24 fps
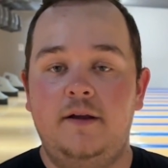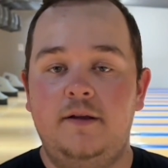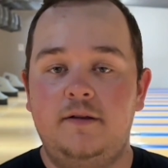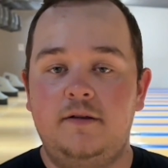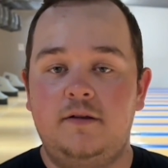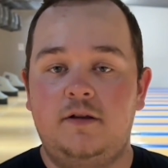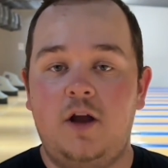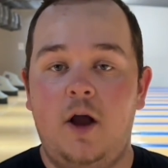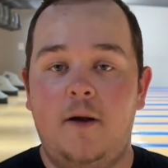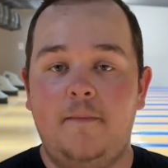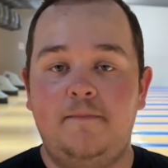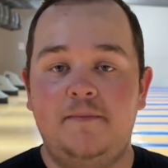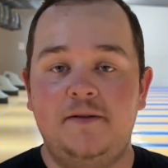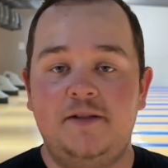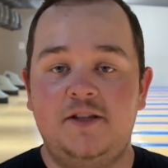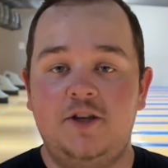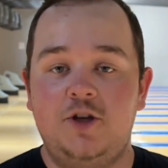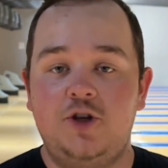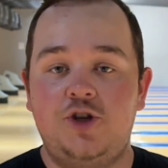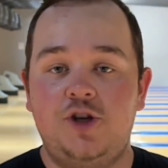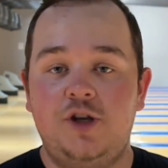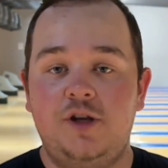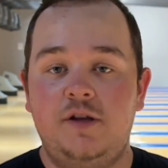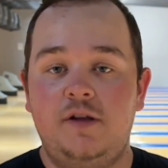cup
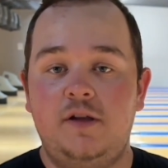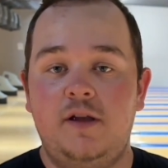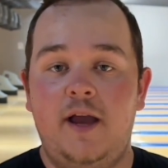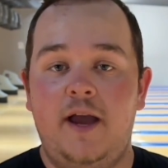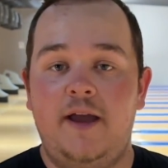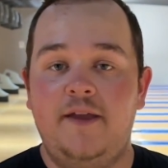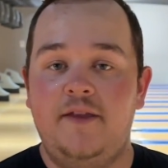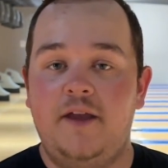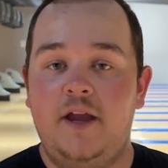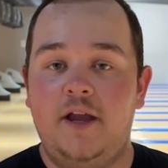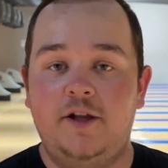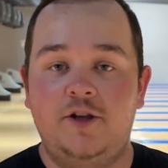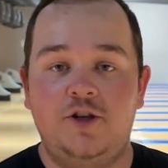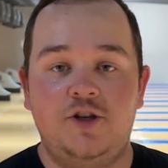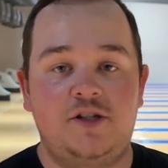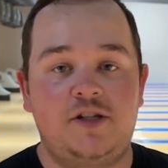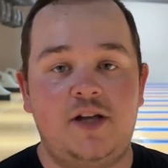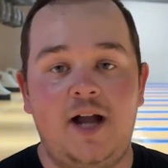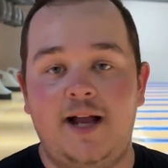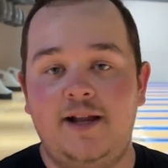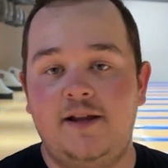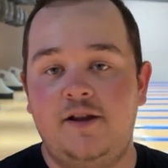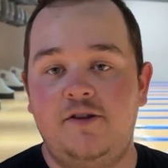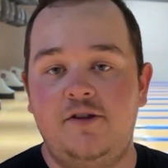position, and then just
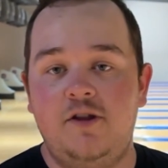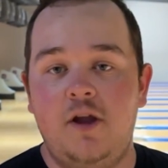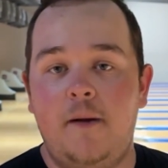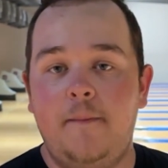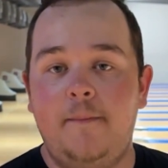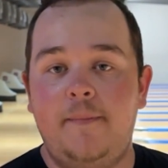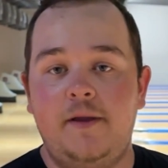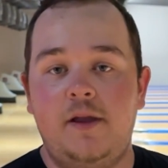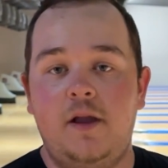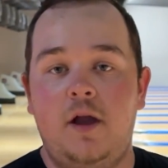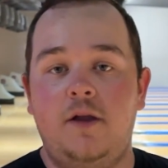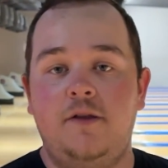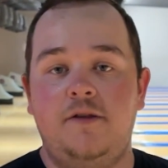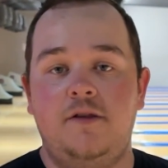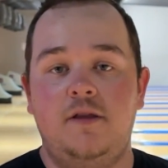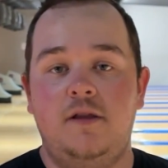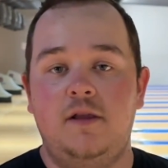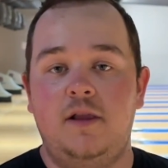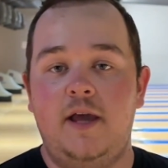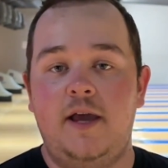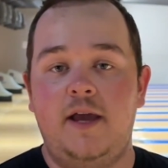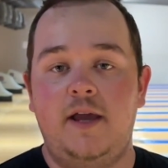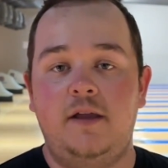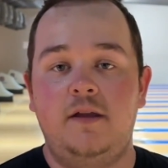kind of dump it onto
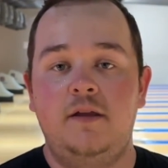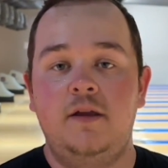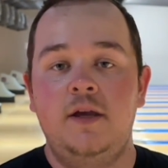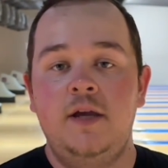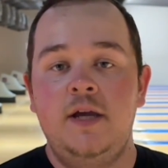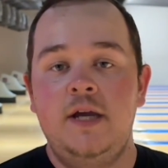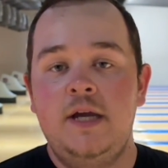the lane.